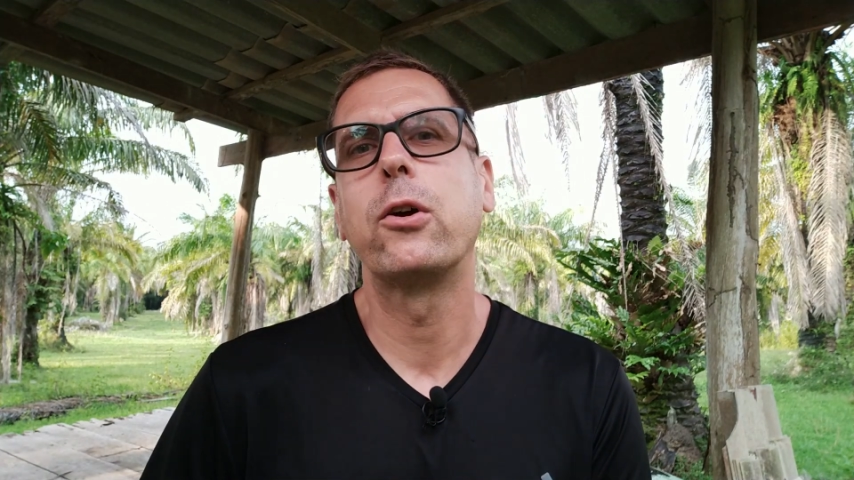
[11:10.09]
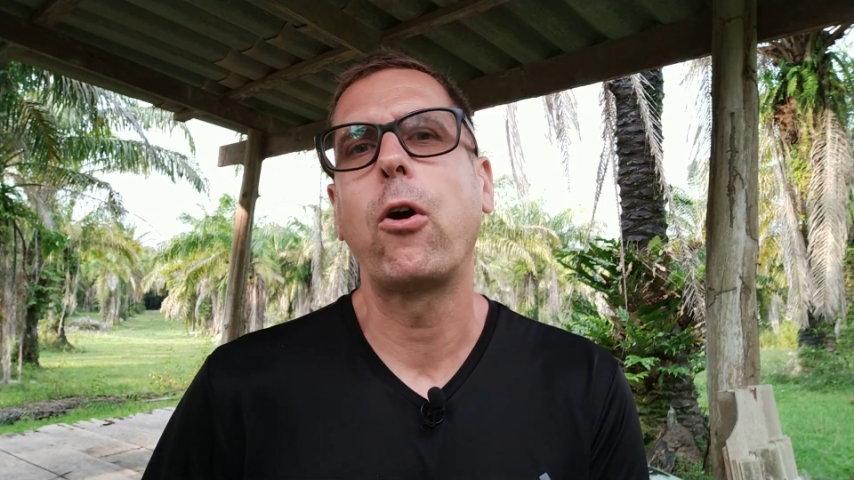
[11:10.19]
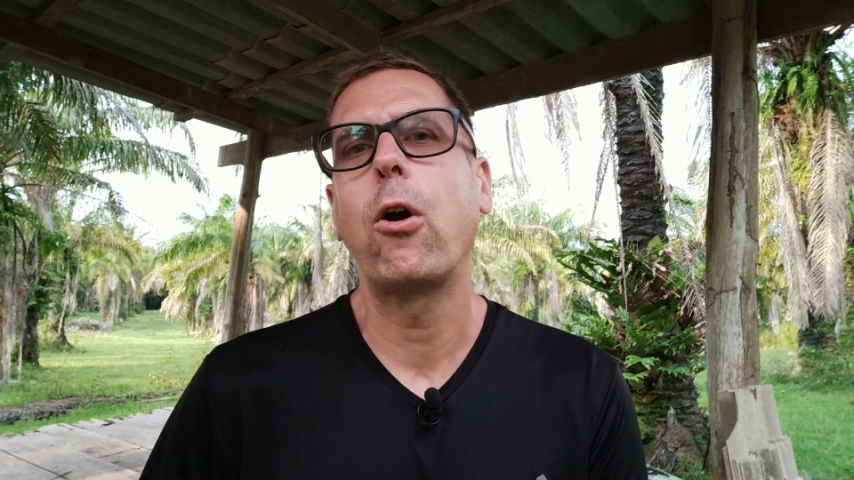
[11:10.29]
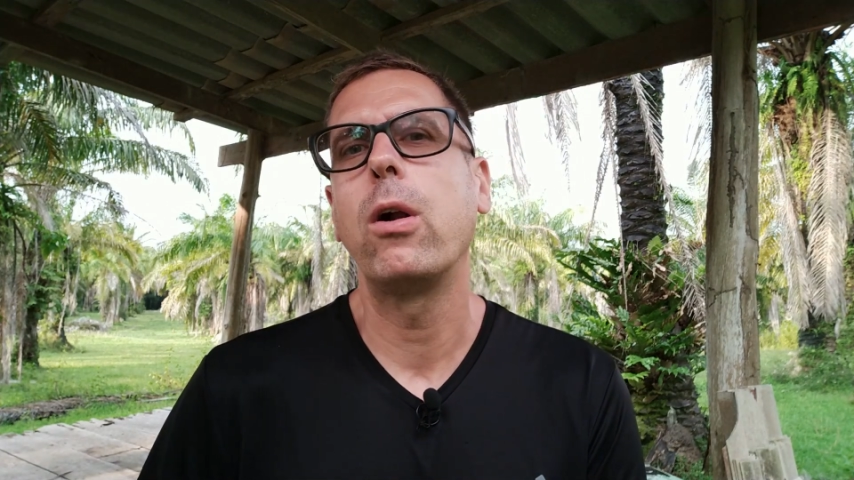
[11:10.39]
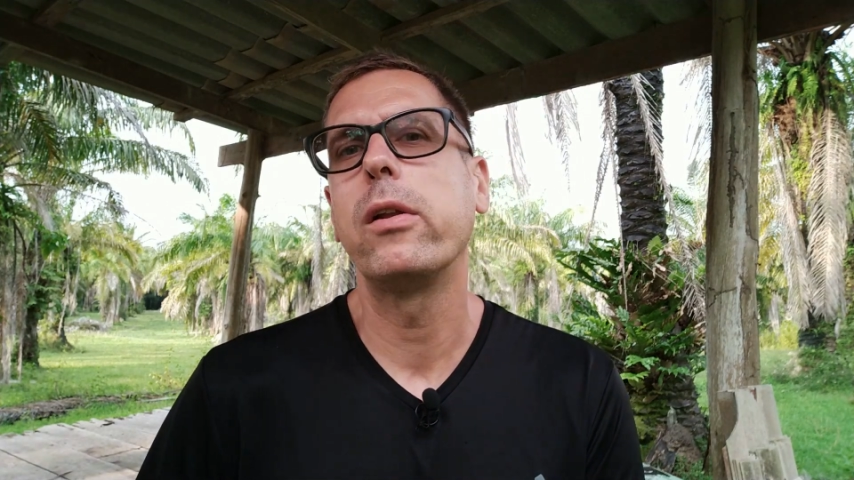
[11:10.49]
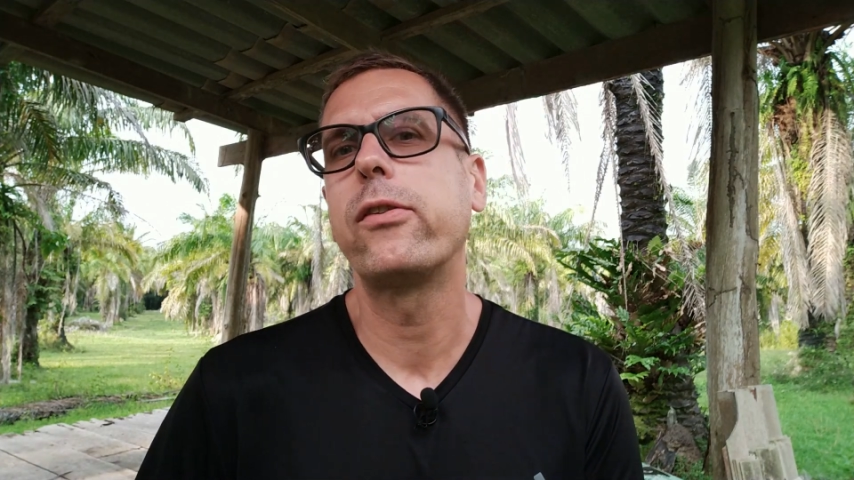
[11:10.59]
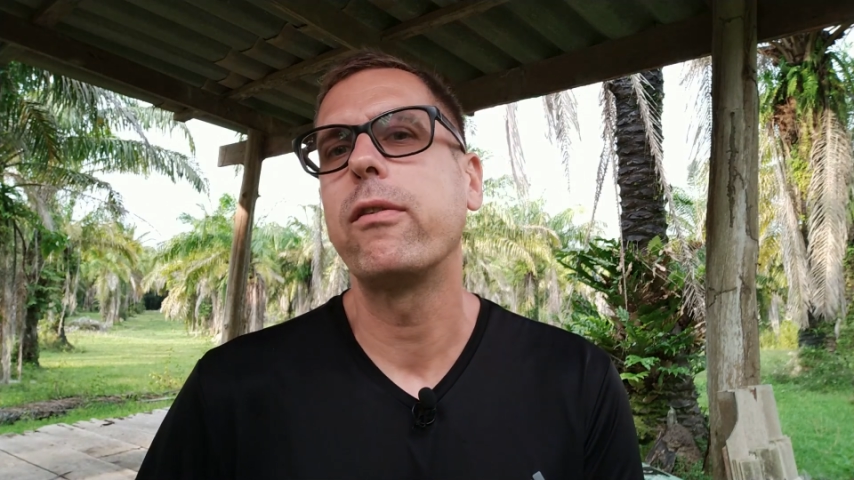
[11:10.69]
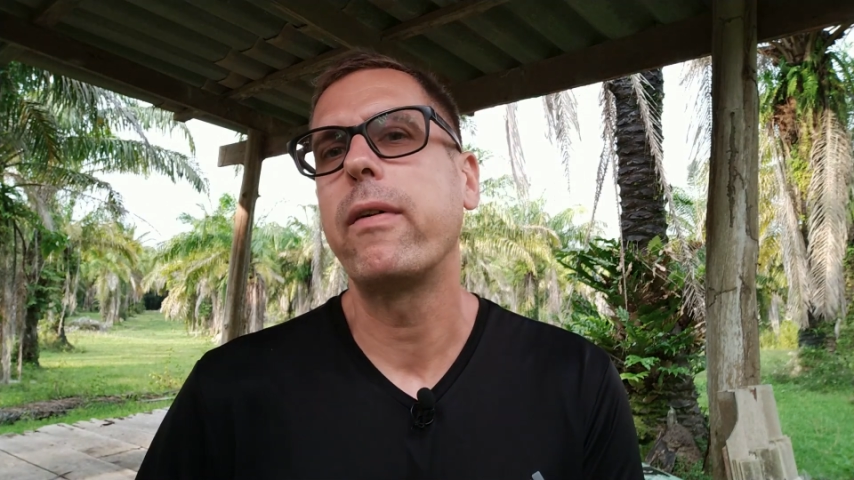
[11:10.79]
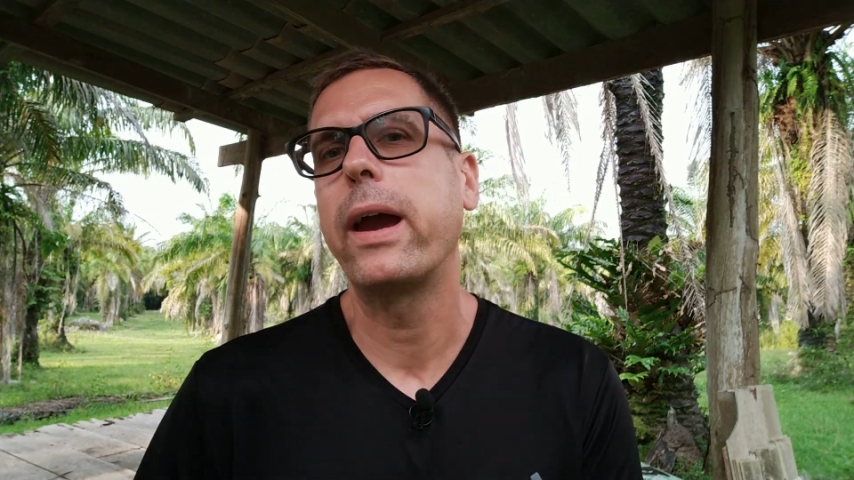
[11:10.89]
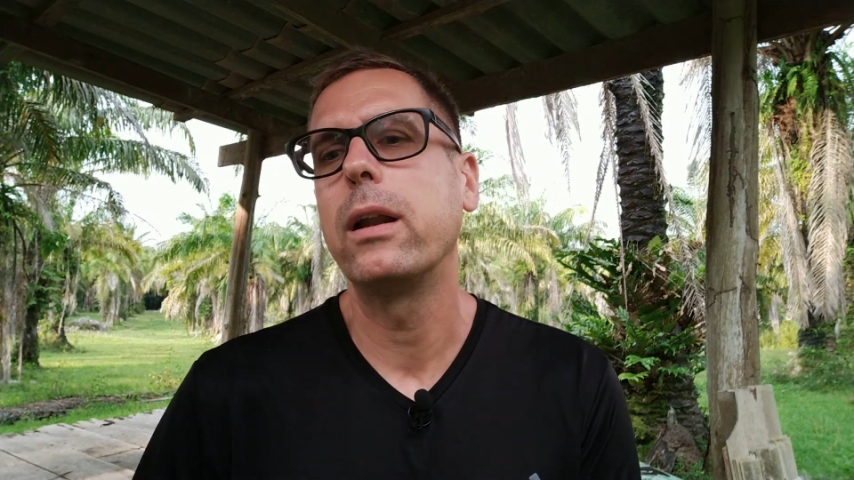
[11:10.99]

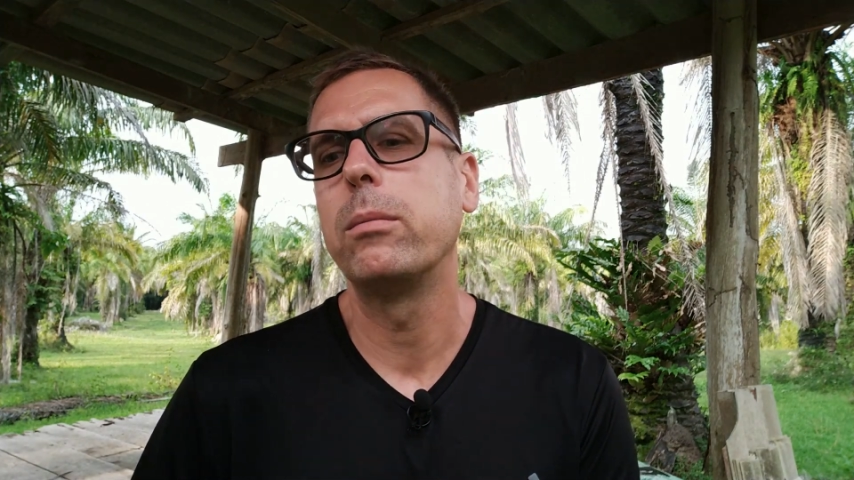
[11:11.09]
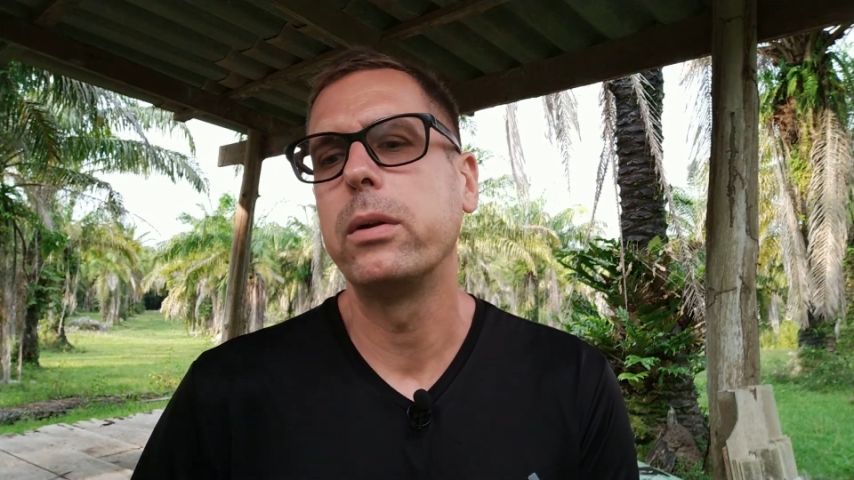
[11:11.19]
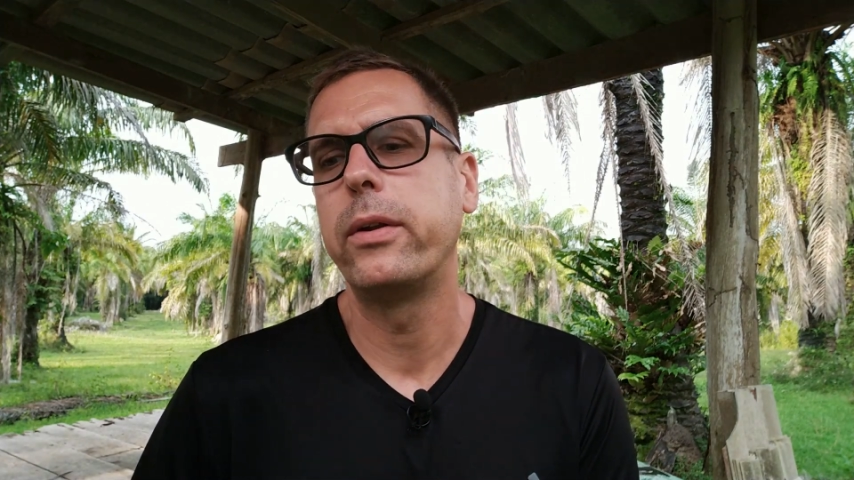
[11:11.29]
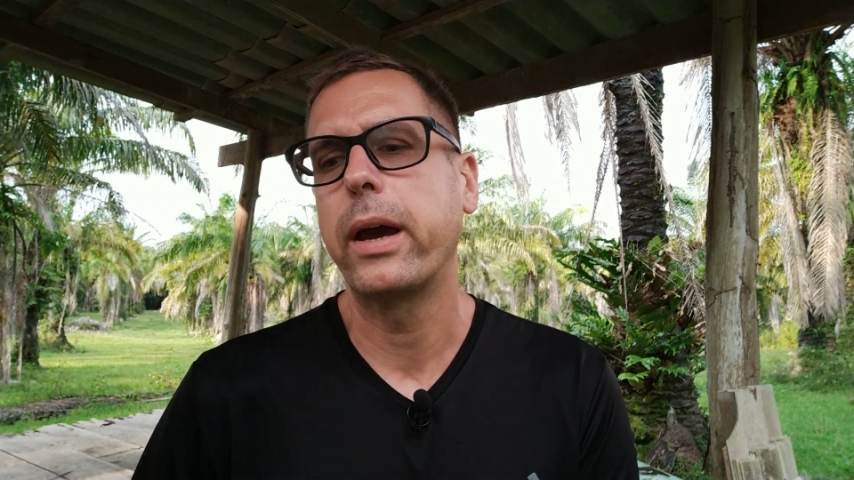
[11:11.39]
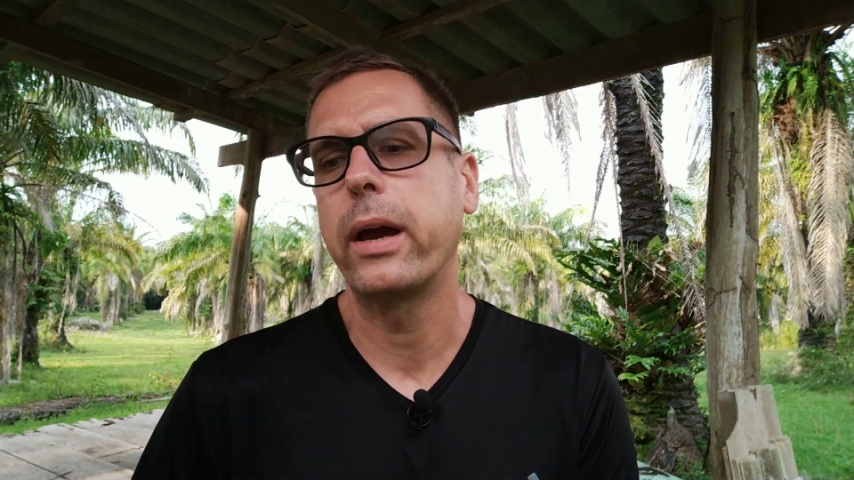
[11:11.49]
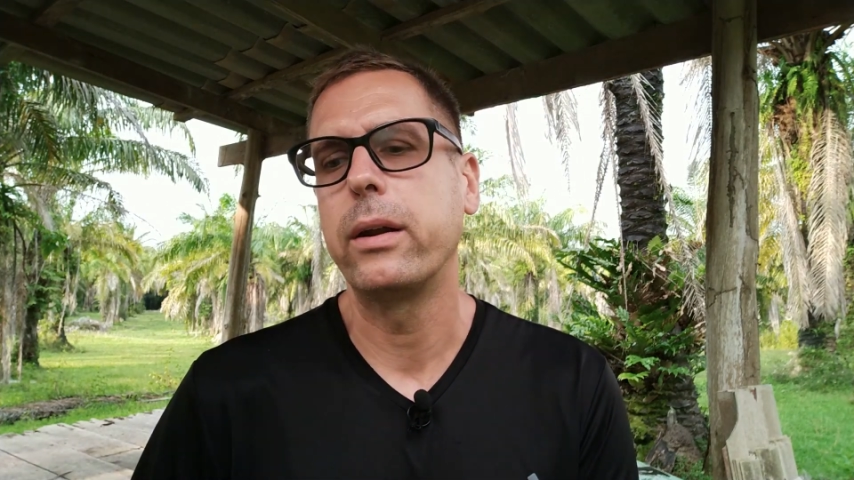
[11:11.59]
girls available there,